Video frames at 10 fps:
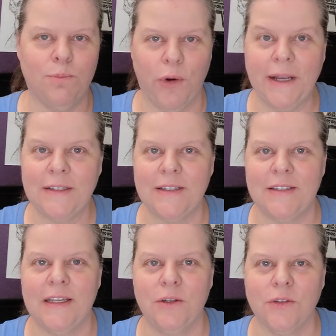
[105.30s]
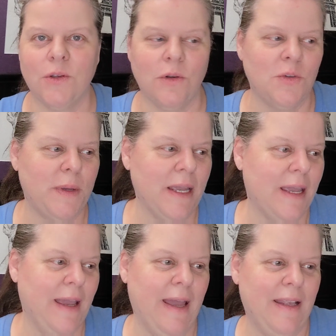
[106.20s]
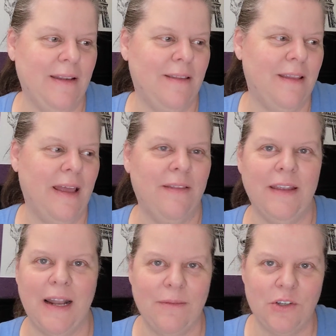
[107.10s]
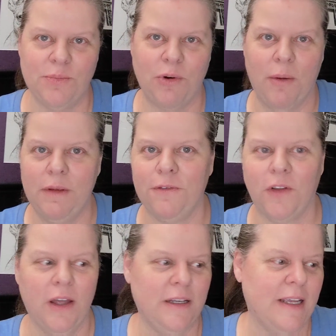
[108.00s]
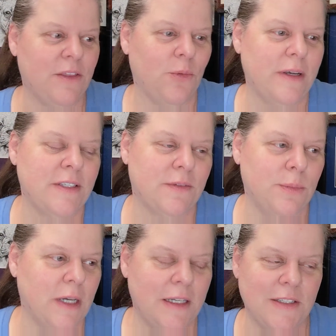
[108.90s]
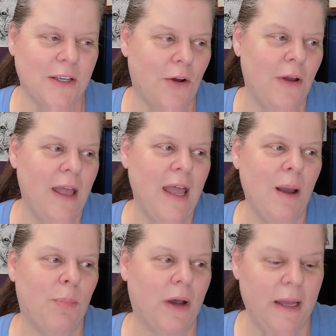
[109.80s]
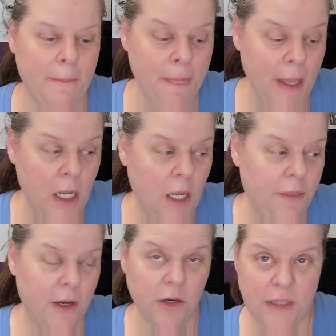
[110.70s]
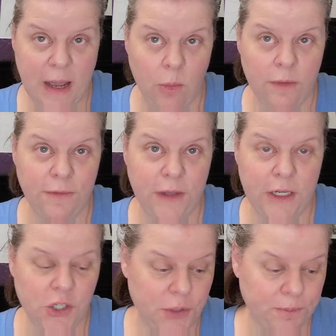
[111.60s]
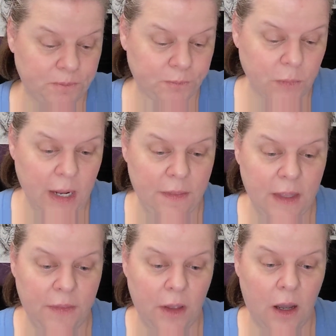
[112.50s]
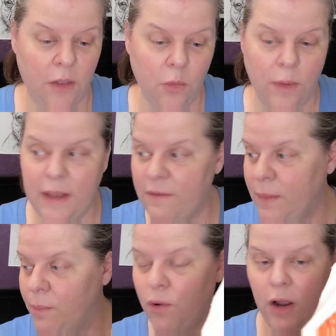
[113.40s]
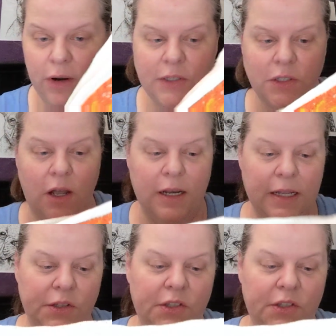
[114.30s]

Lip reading: breaks the seal, so to speak, and then I just probably flood and get the rest of them done. So, but there's that one finish. And then the other one that I've made progress on is